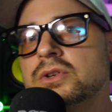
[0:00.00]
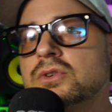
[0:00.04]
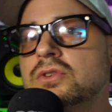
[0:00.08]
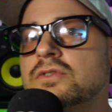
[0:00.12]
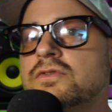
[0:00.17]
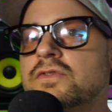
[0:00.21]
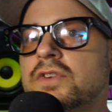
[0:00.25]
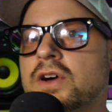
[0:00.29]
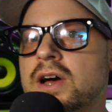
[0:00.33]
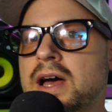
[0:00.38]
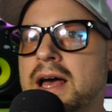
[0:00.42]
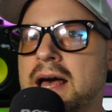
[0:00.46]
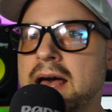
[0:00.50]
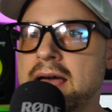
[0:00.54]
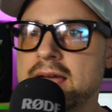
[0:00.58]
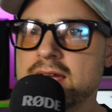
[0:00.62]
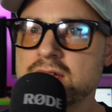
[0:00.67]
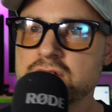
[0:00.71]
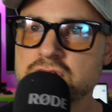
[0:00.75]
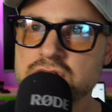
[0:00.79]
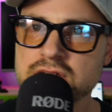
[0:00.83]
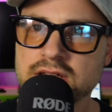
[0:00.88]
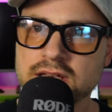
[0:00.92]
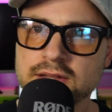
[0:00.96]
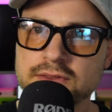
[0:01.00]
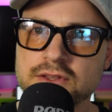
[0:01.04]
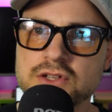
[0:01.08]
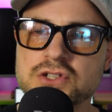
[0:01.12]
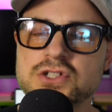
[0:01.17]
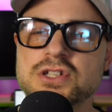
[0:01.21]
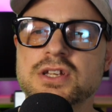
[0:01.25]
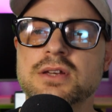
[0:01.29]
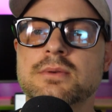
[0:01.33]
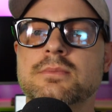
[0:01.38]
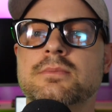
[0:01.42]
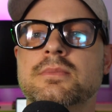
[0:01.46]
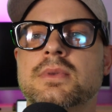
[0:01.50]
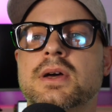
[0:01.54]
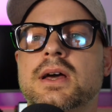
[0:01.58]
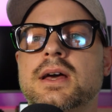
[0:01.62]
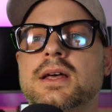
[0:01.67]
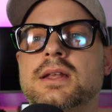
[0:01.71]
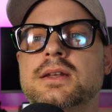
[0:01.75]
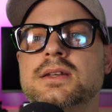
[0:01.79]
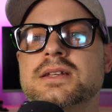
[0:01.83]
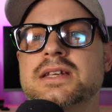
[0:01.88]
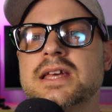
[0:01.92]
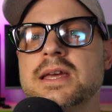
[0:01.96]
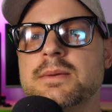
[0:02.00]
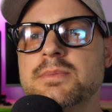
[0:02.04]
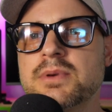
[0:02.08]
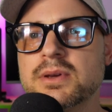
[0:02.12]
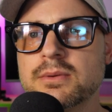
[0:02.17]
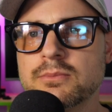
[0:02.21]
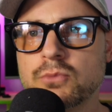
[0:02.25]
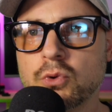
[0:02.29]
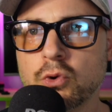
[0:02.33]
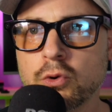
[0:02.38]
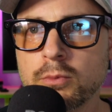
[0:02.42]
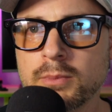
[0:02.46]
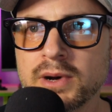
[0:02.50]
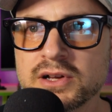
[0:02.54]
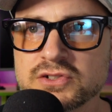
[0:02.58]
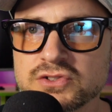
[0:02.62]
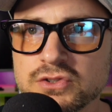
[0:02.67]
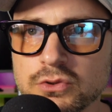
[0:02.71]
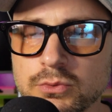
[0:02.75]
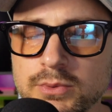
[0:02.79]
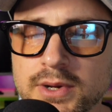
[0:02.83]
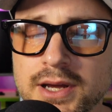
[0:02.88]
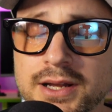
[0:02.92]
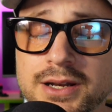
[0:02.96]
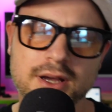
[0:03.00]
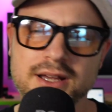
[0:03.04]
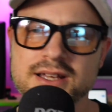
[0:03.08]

good for aging in the gym and keeping more muscle around.